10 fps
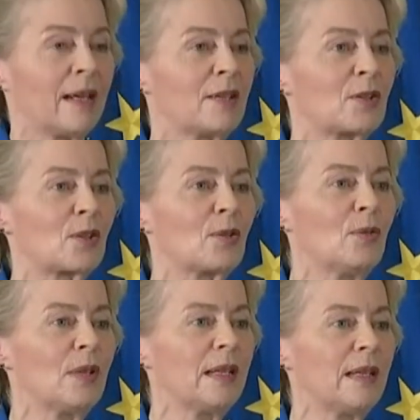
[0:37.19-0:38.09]
is
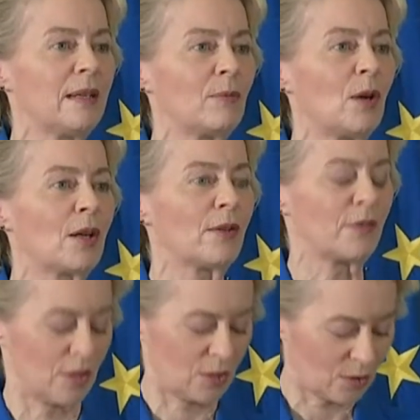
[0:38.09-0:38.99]
truly one
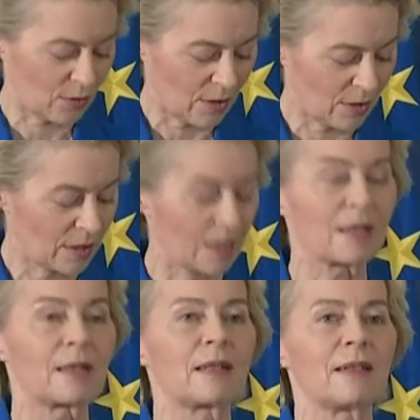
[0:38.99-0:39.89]
of the
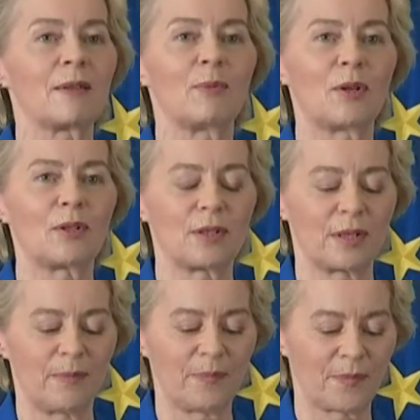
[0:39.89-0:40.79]
strongest in the world.